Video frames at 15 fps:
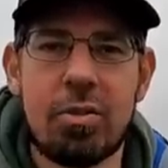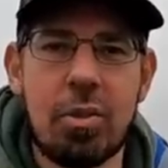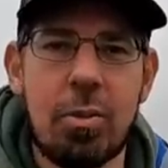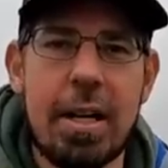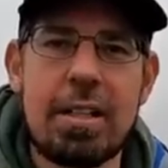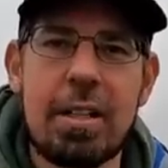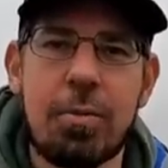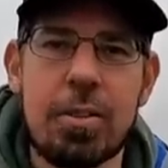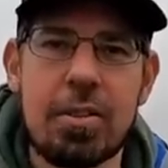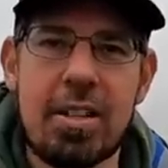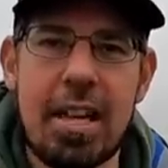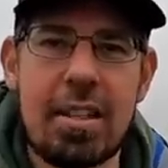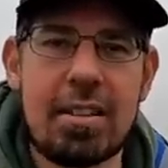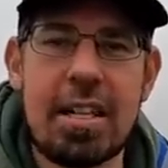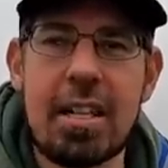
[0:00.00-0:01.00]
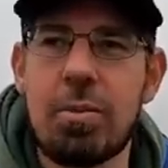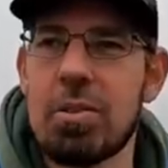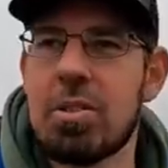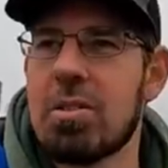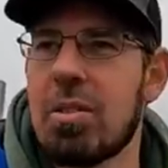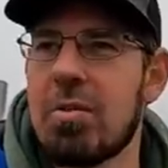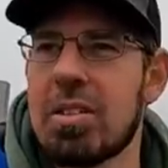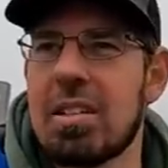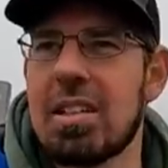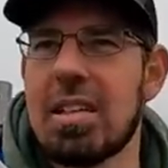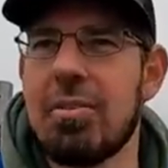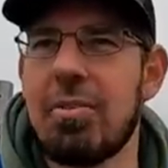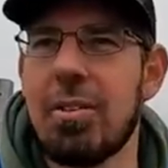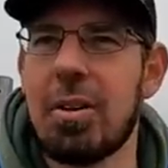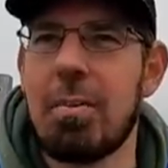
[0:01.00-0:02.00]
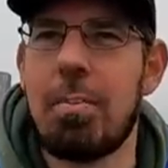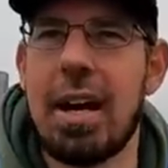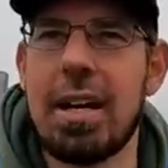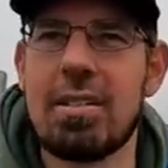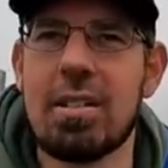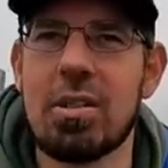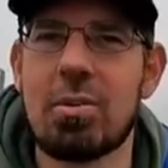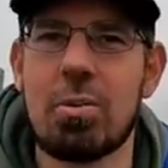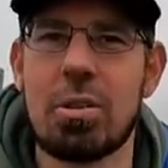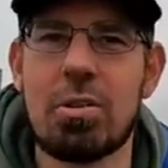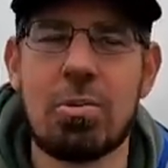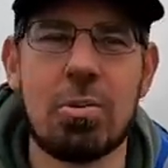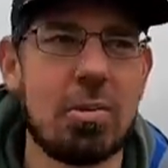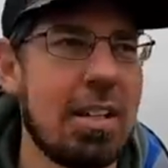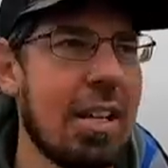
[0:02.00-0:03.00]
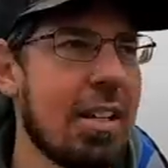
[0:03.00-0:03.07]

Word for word: do a different technique, which is obviously a very basic traditional